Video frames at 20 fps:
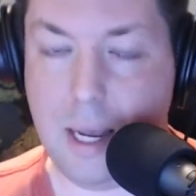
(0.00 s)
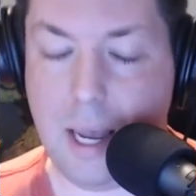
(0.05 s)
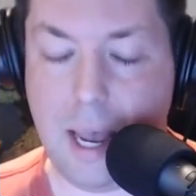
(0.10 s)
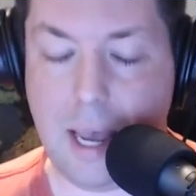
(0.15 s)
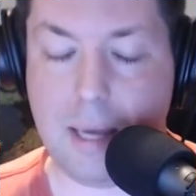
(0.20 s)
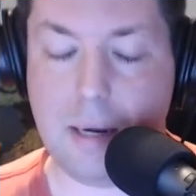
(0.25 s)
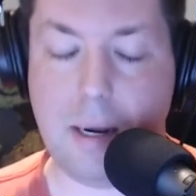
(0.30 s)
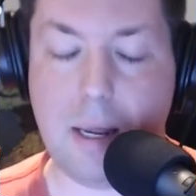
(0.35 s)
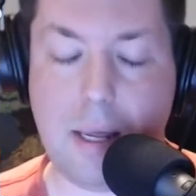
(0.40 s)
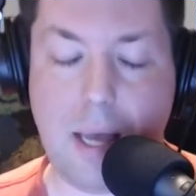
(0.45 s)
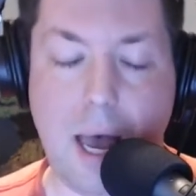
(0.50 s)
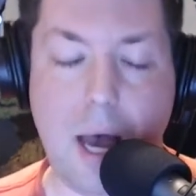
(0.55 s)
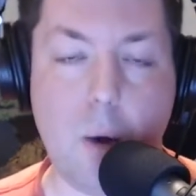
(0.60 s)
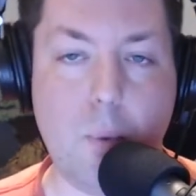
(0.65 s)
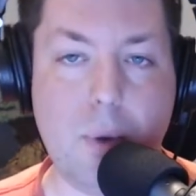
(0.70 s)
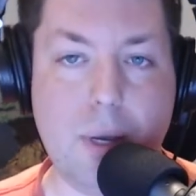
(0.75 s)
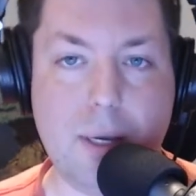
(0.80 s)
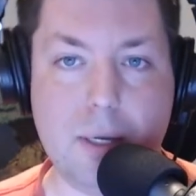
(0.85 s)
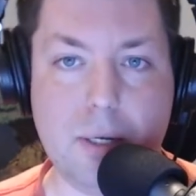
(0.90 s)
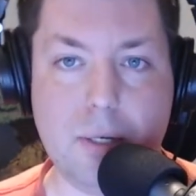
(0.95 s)
and how
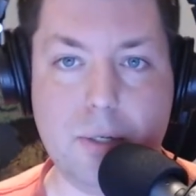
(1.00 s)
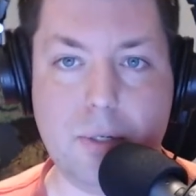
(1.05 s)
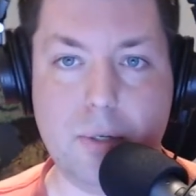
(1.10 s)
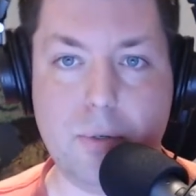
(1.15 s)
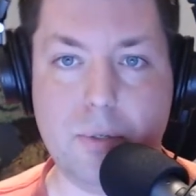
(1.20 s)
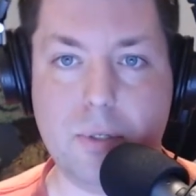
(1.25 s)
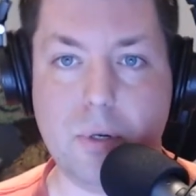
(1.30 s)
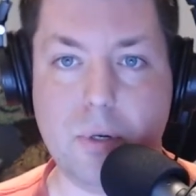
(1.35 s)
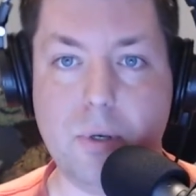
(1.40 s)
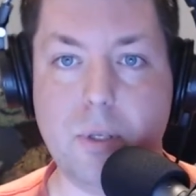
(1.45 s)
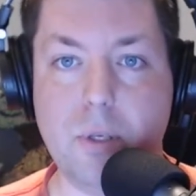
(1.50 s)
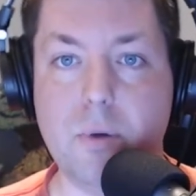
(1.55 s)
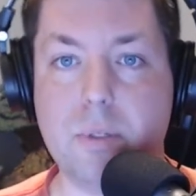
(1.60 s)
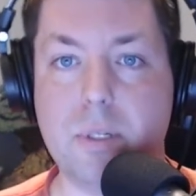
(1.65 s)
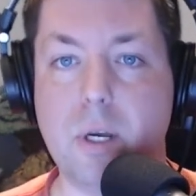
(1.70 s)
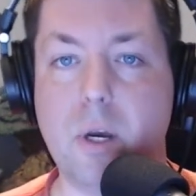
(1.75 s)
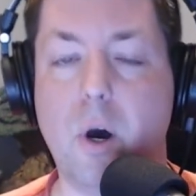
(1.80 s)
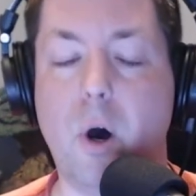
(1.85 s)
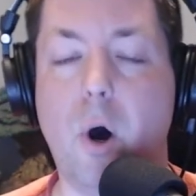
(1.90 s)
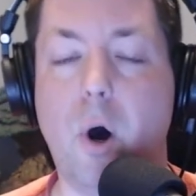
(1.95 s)
we can do so
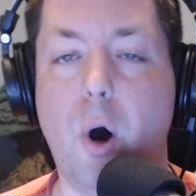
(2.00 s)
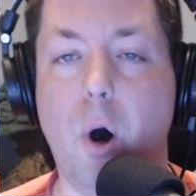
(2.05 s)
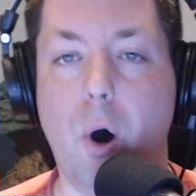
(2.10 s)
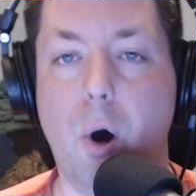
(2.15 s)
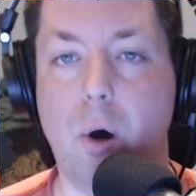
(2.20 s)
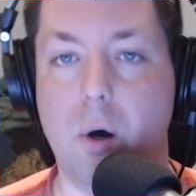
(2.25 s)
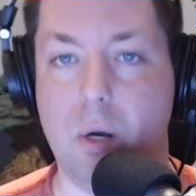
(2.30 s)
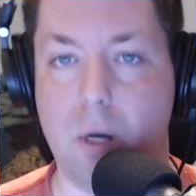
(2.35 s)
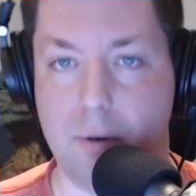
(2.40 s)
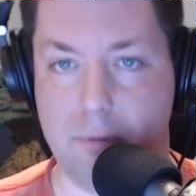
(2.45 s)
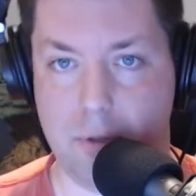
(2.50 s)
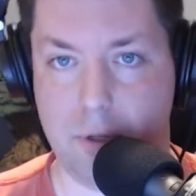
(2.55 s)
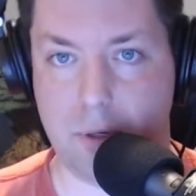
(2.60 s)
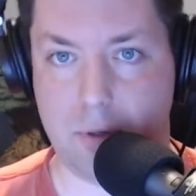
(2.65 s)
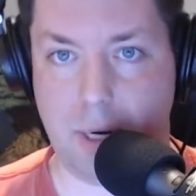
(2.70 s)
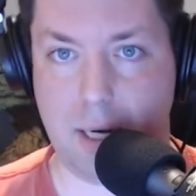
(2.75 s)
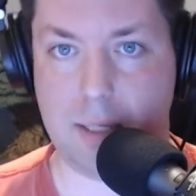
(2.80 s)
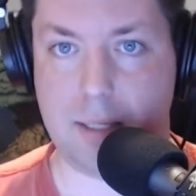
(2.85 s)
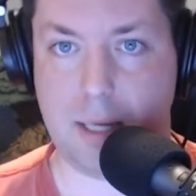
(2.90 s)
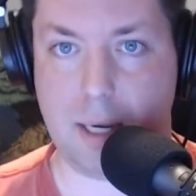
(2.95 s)
using all of the
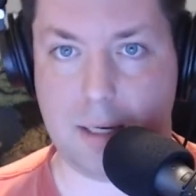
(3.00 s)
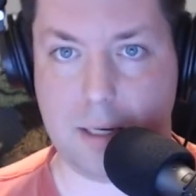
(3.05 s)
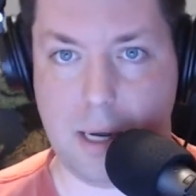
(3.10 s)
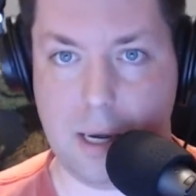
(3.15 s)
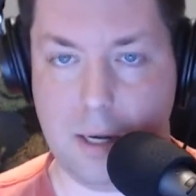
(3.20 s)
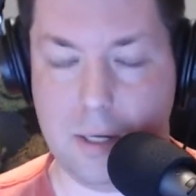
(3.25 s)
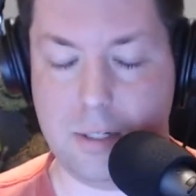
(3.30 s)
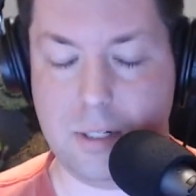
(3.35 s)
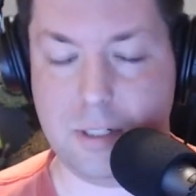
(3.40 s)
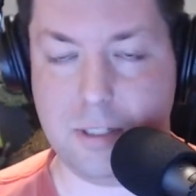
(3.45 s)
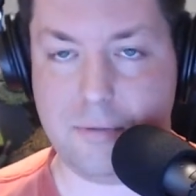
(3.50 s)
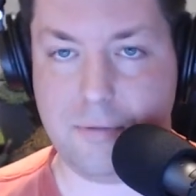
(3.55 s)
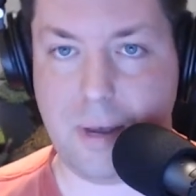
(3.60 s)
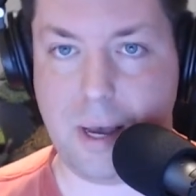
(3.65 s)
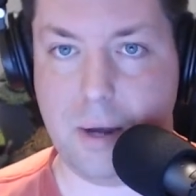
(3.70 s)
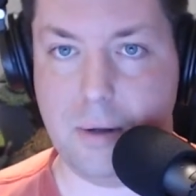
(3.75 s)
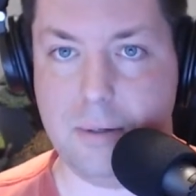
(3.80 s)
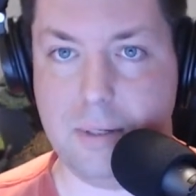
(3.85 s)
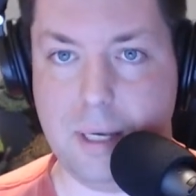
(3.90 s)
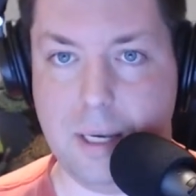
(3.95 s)
great technologies
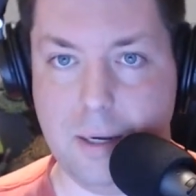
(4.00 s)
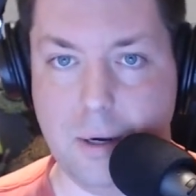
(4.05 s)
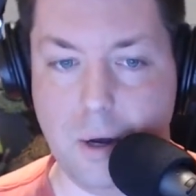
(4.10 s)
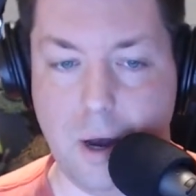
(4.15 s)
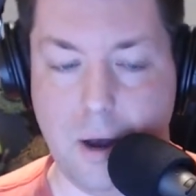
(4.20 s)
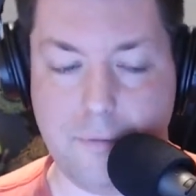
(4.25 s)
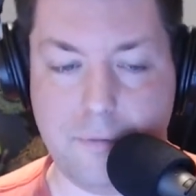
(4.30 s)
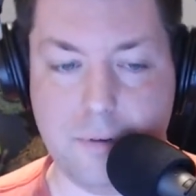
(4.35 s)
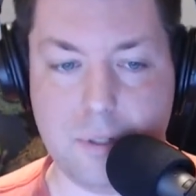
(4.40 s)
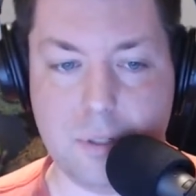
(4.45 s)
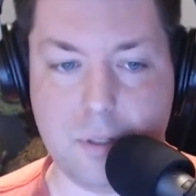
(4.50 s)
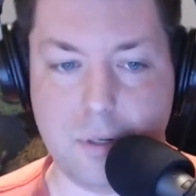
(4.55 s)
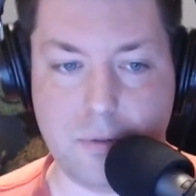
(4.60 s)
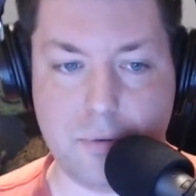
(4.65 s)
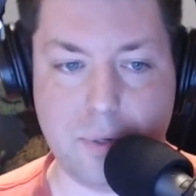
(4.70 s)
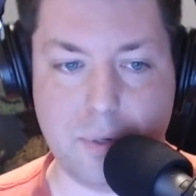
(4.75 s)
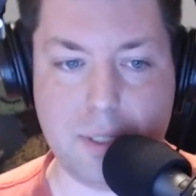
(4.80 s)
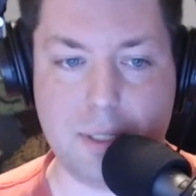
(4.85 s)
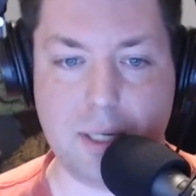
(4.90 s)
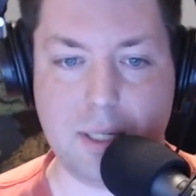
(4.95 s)
found in Office
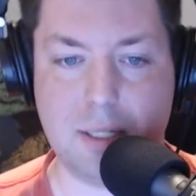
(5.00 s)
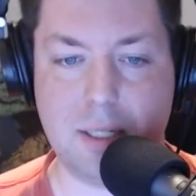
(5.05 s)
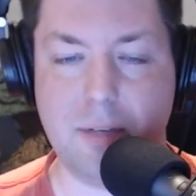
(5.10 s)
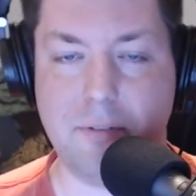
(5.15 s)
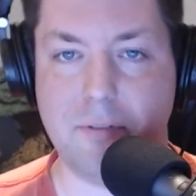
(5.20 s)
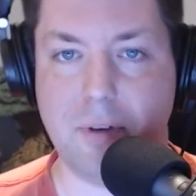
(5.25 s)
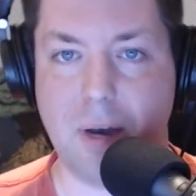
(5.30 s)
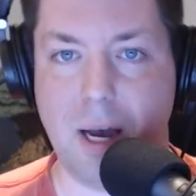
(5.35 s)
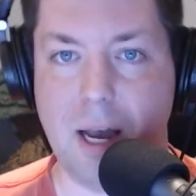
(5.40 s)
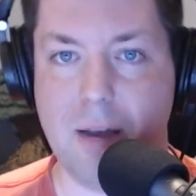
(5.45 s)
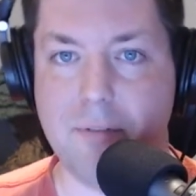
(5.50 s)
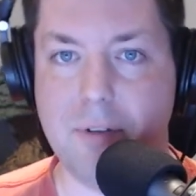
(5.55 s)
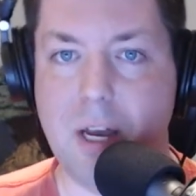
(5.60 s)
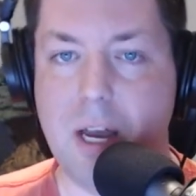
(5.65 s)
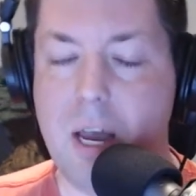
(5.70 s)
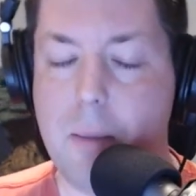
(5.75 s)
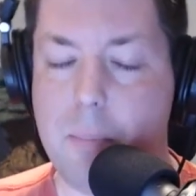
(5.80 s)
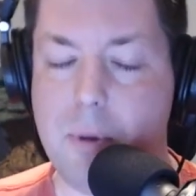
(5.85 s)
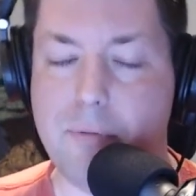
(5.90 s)
365.